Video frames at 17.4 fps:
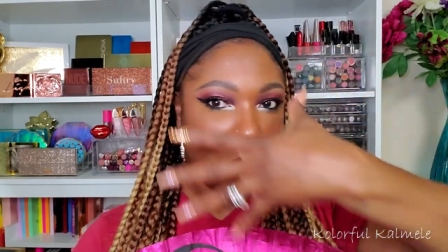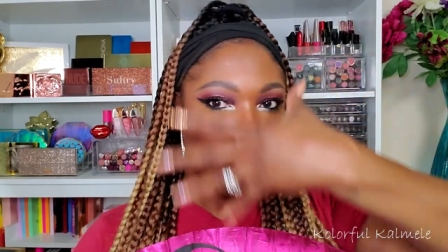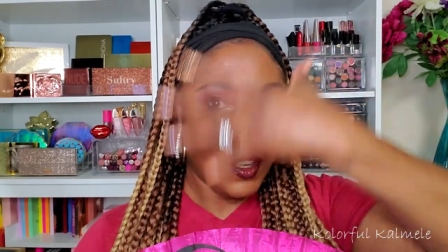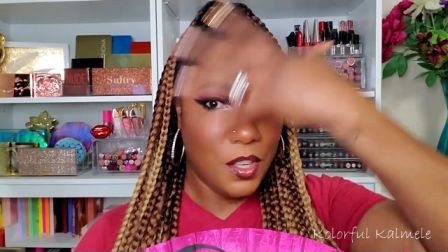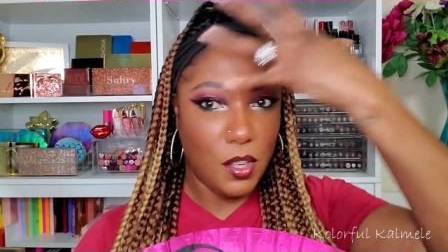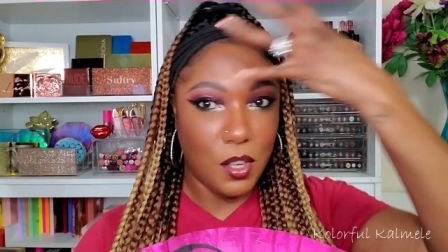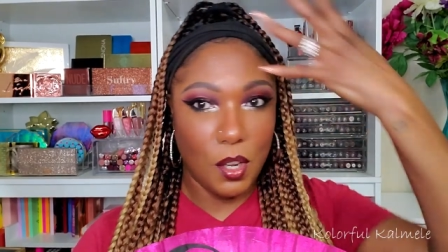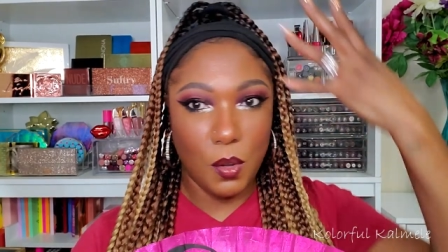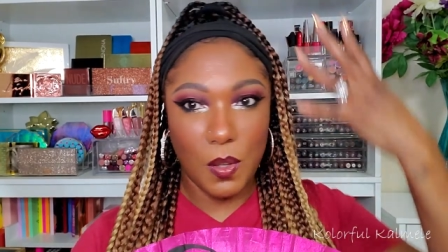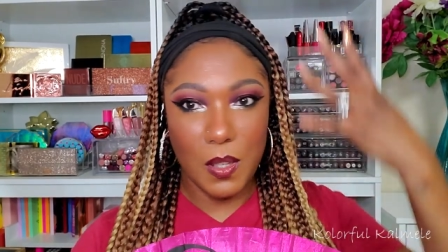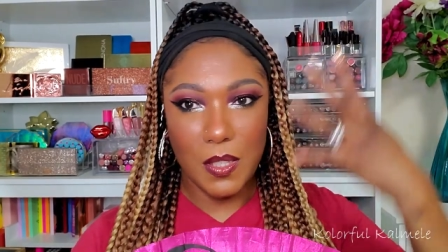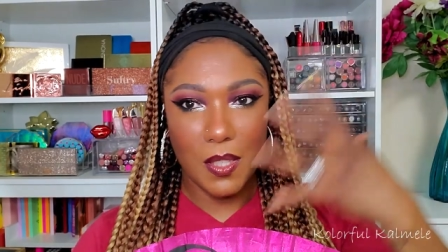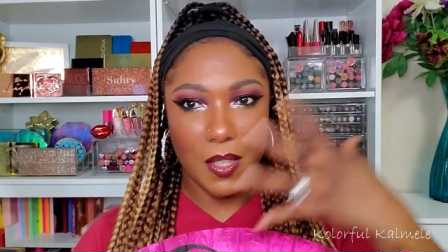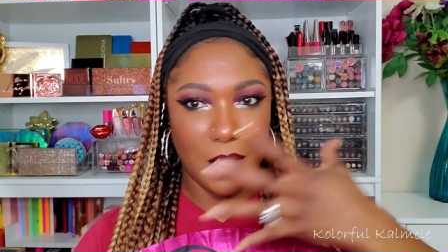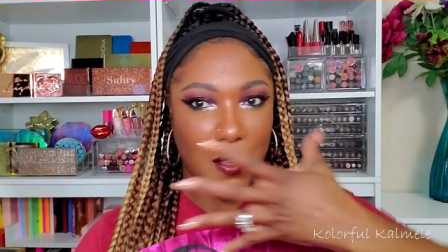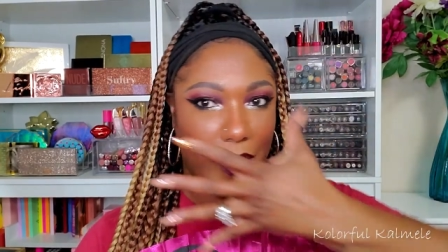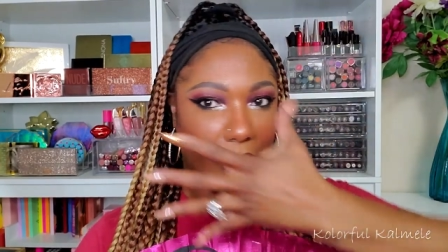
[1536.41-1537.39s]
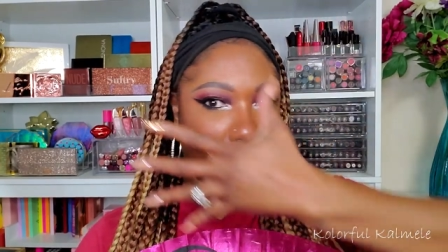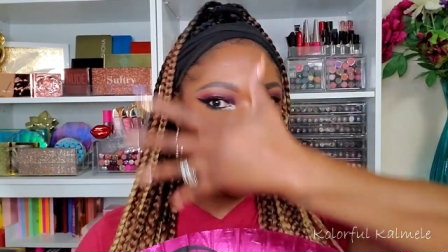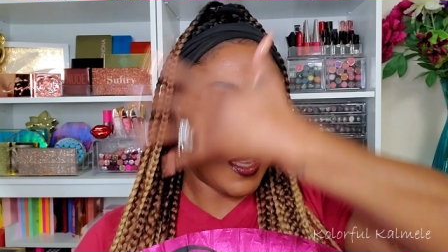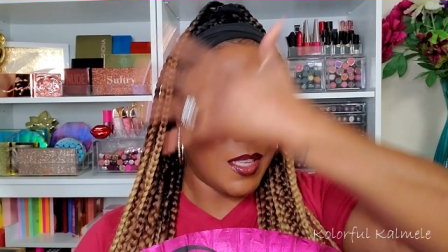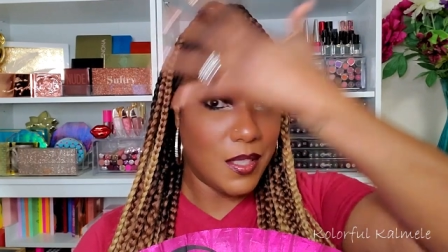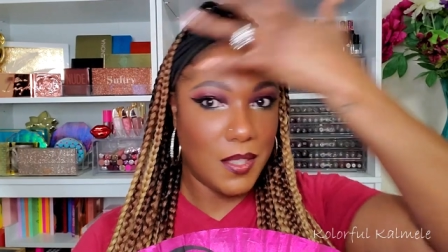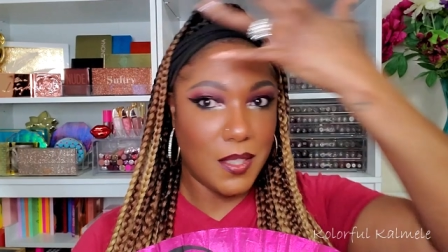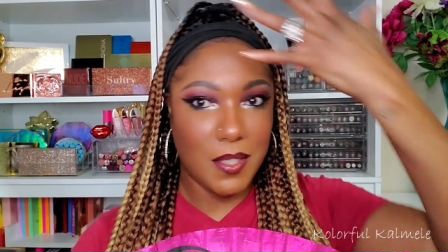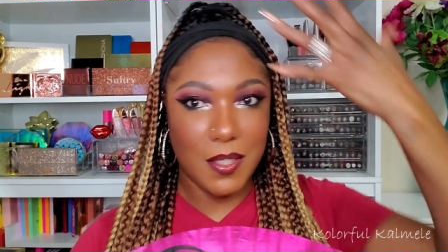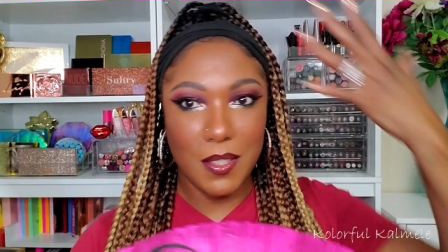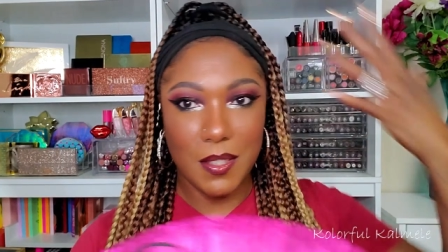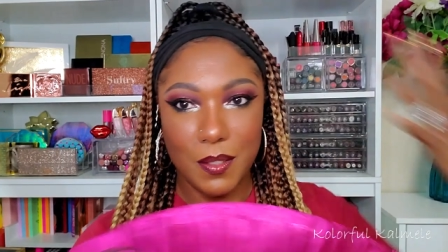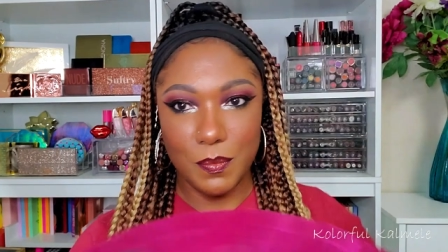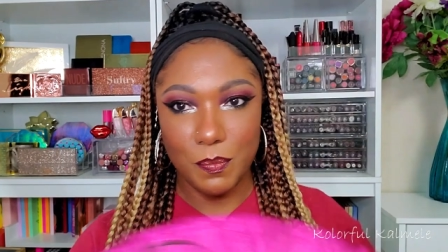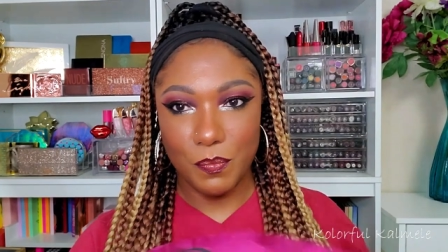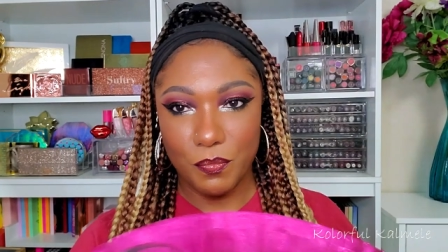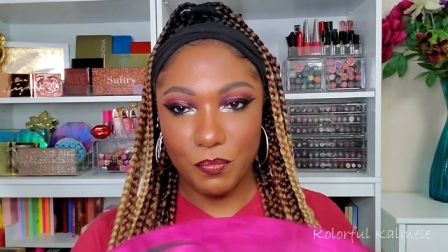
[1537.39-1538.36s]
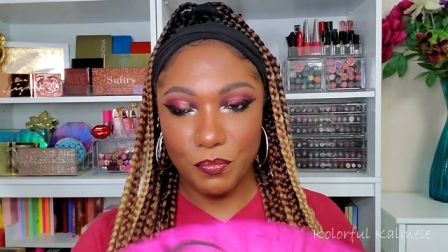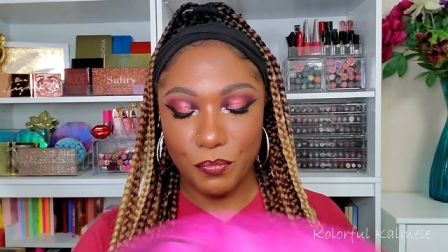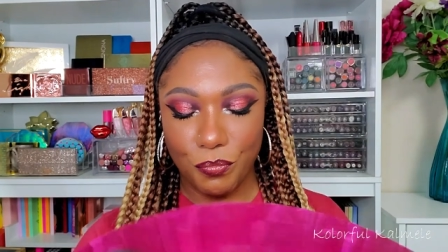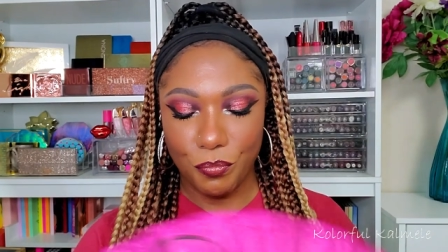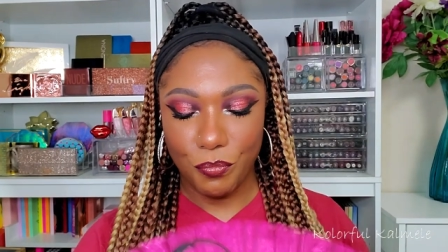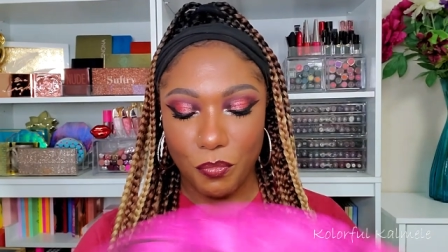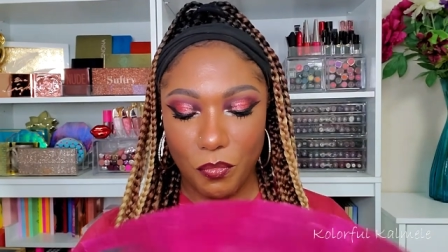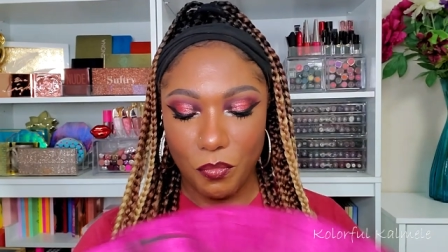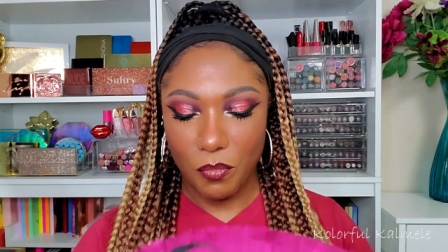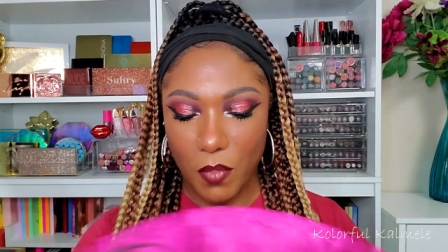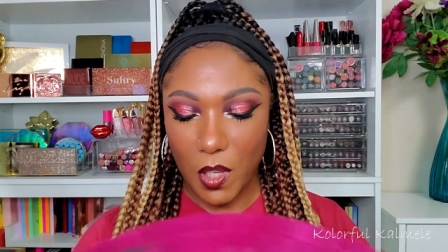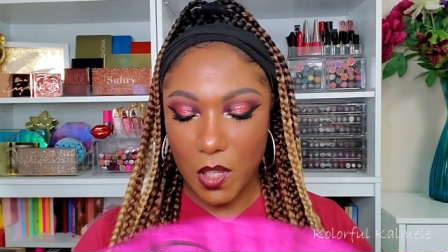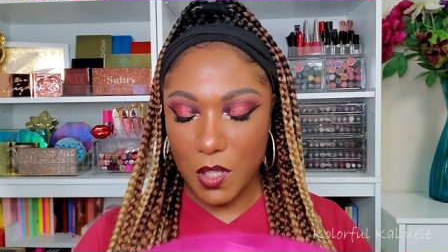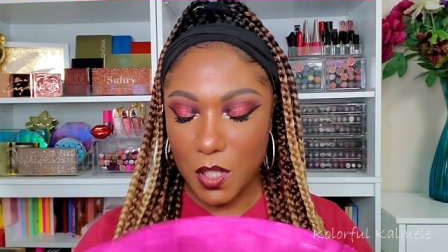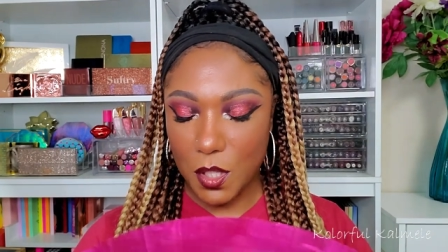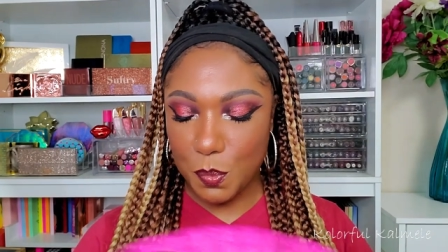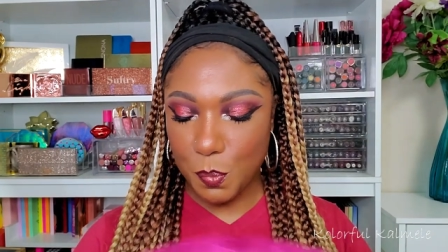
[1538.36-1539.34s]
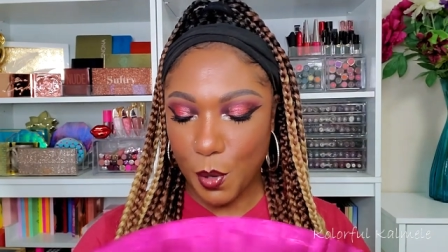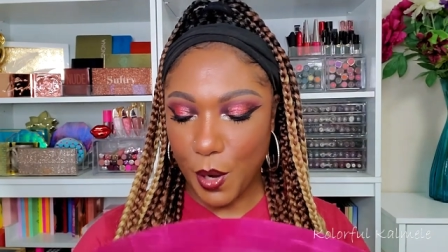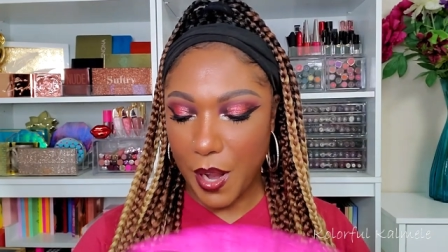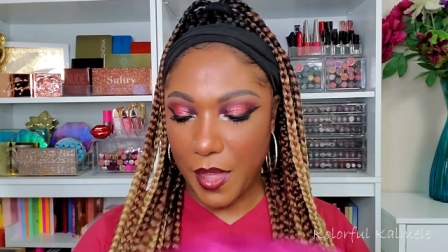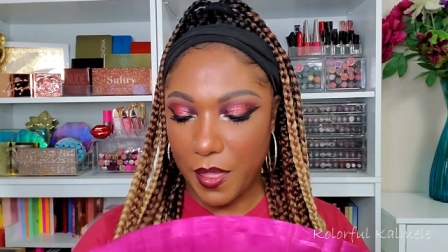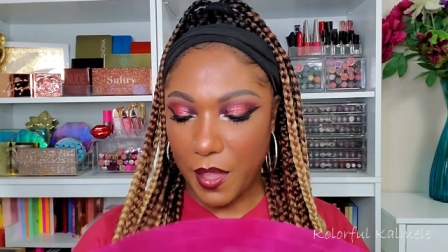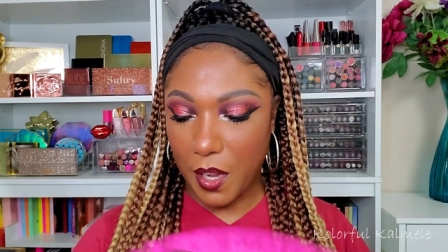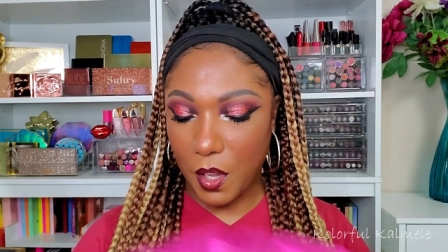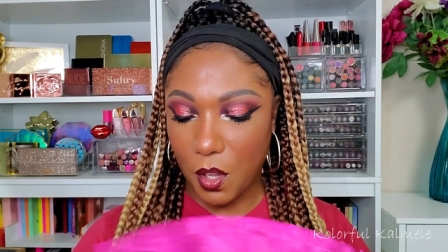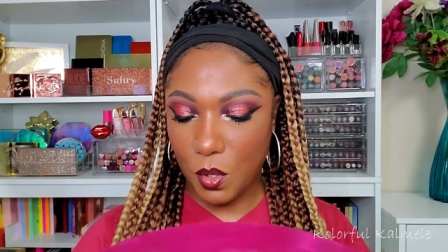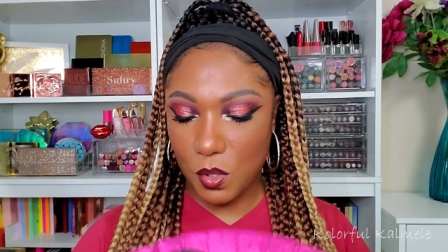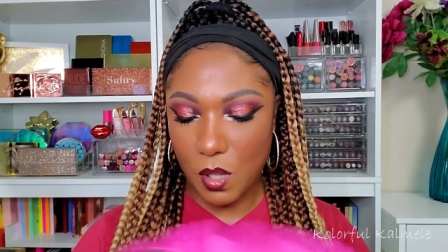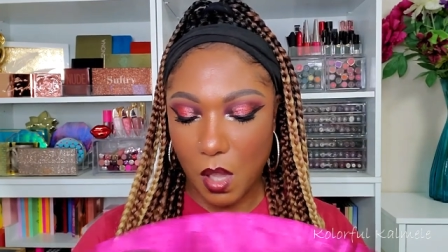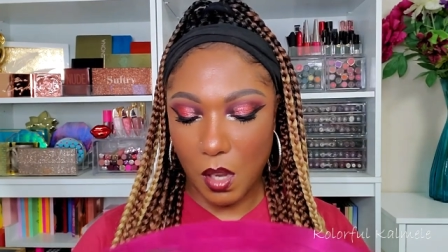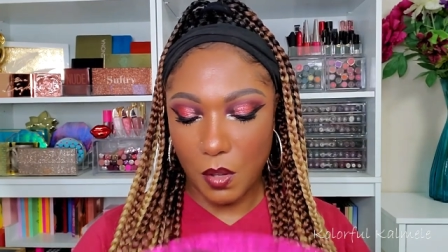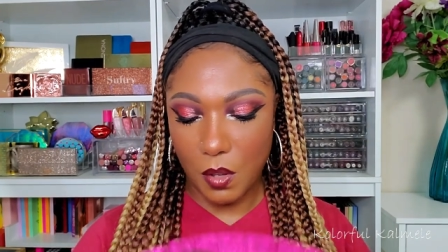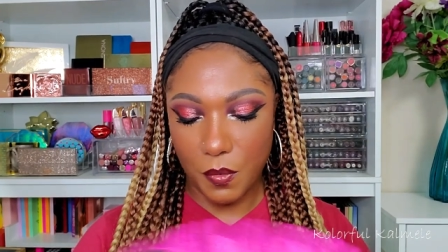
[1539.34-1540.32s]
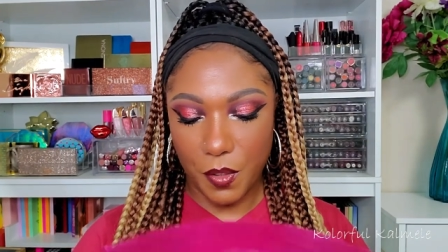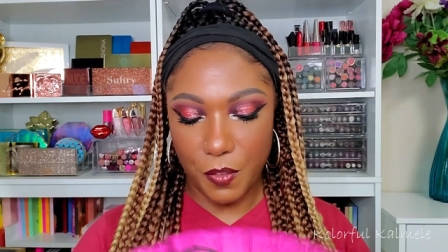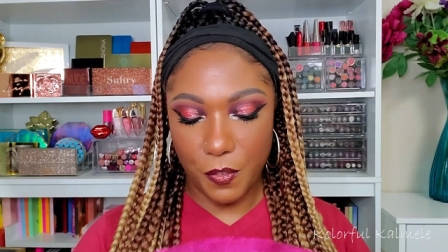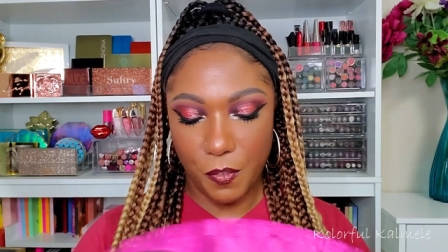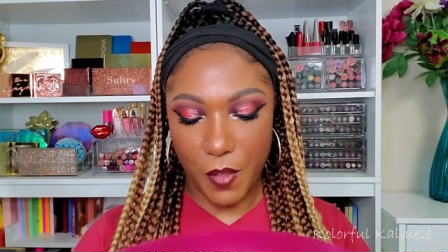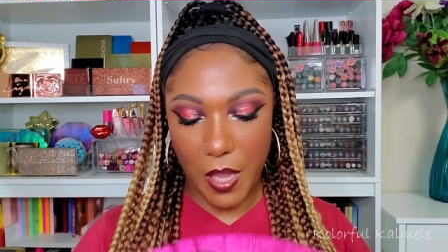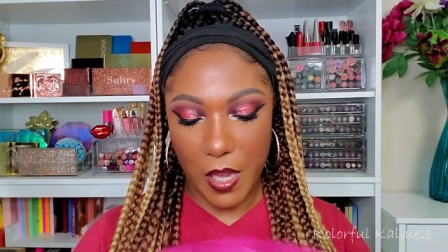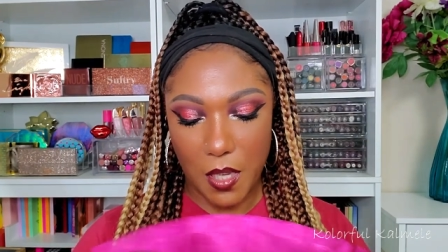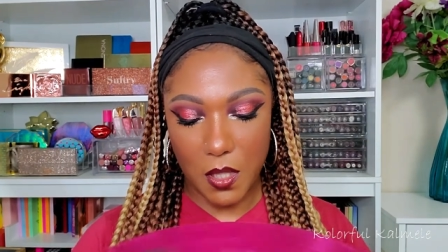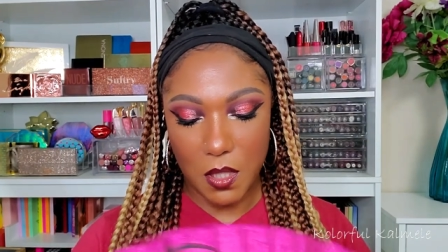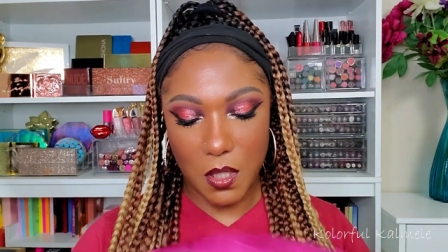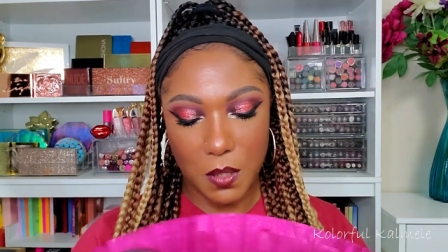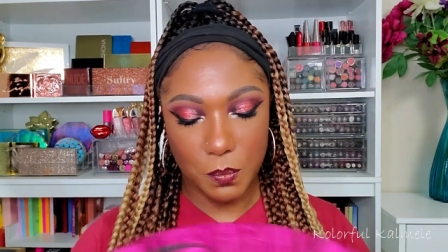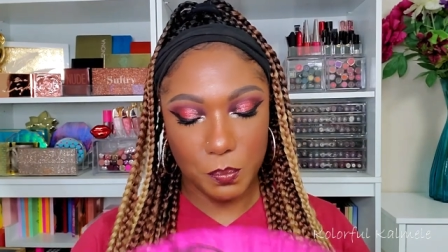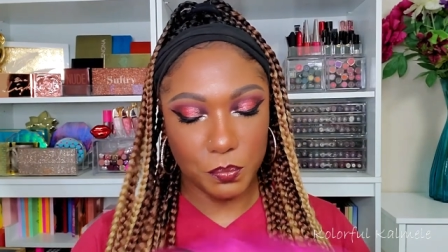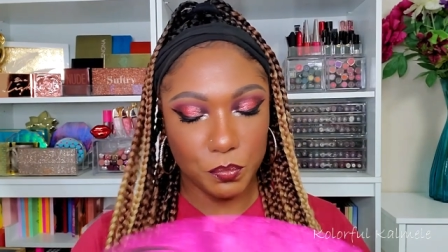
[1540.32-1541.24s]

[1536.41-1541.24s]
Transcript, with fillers: You know, it's a nice spray that goes all over the face.